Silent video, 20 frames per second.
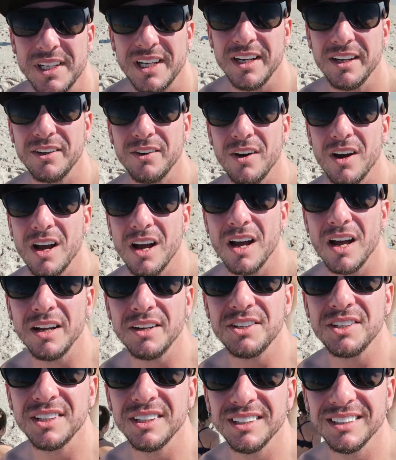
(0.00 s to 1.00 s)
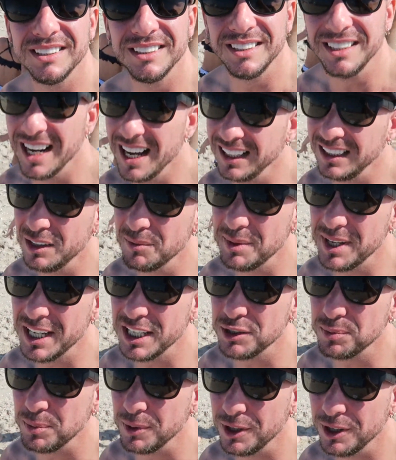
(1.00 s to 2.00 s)
sand crotch. Not the
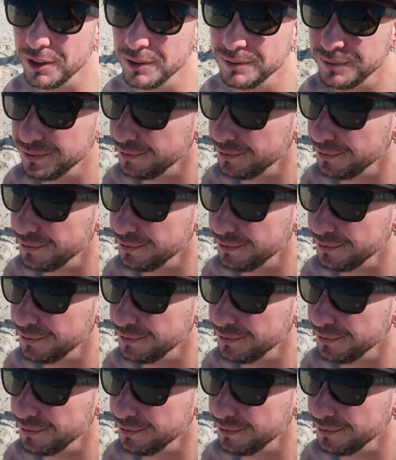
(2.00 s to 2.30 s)
best, bro.